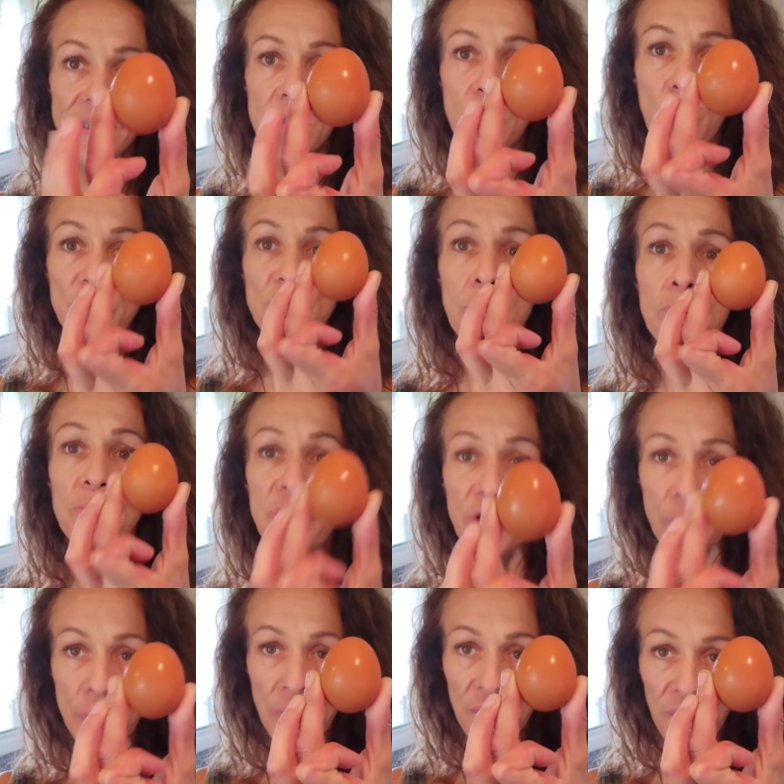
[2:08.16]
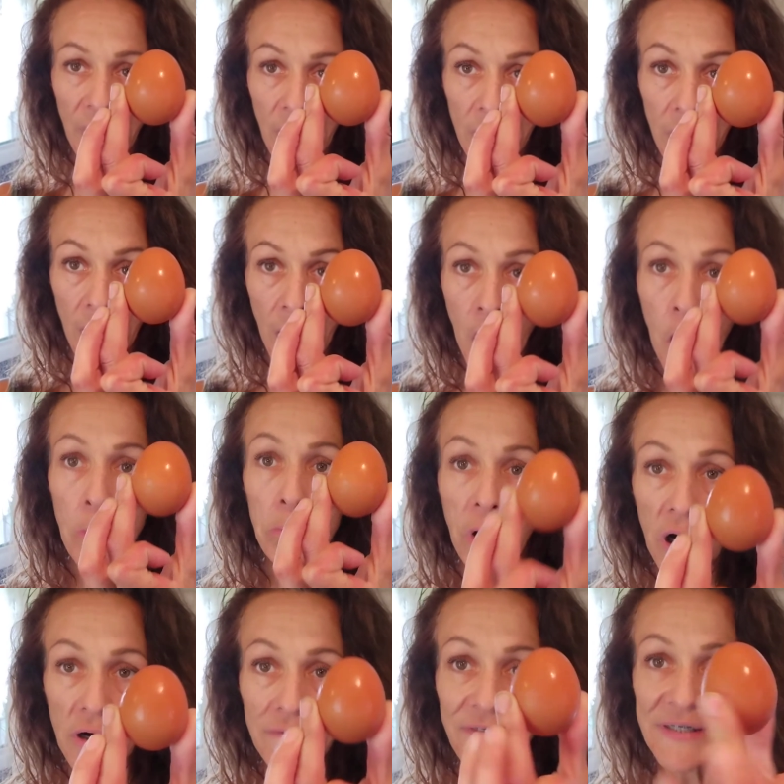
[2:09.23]
the most beautiful,
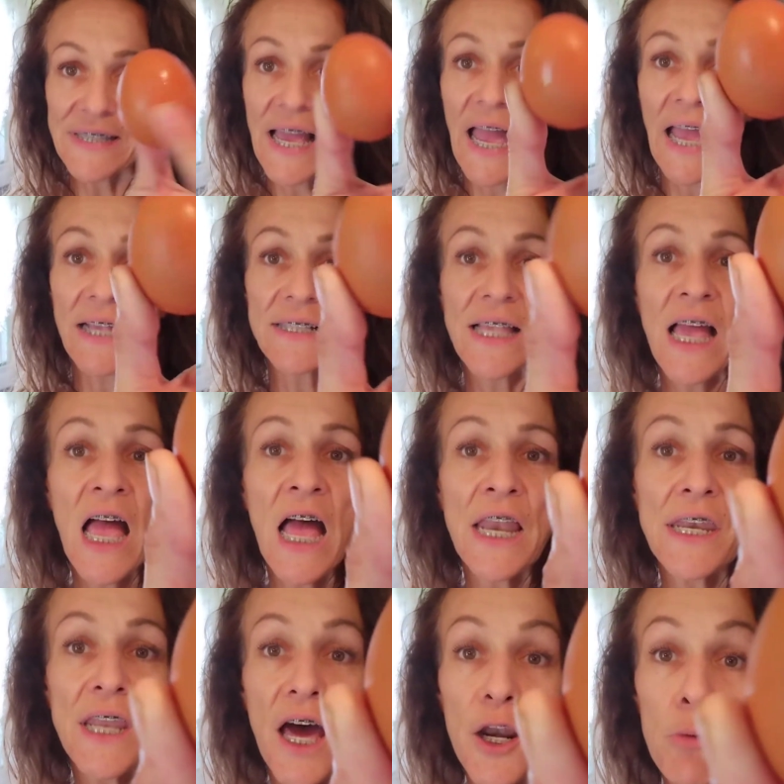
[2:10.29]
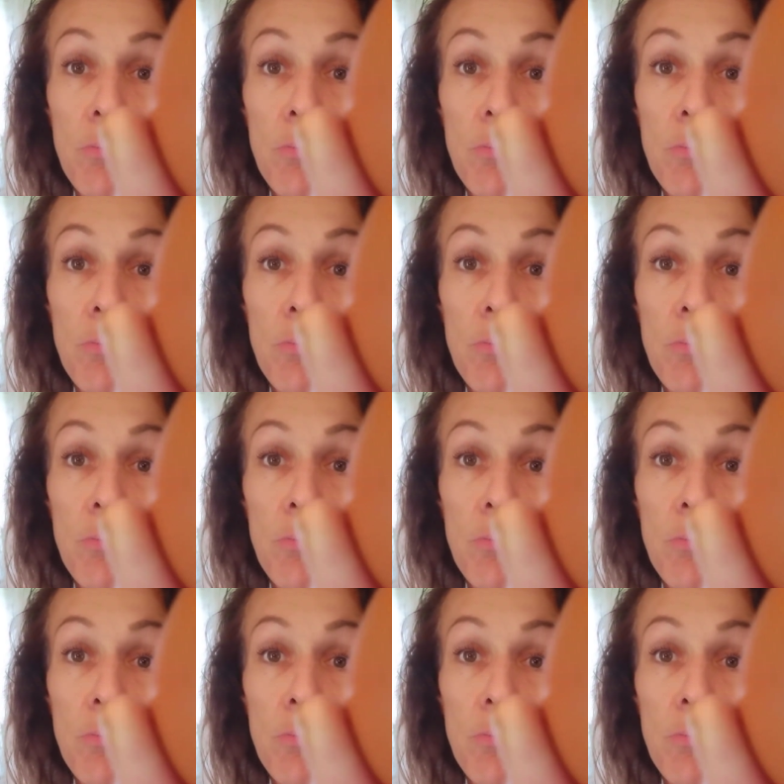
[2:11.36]
perfect eggs. Not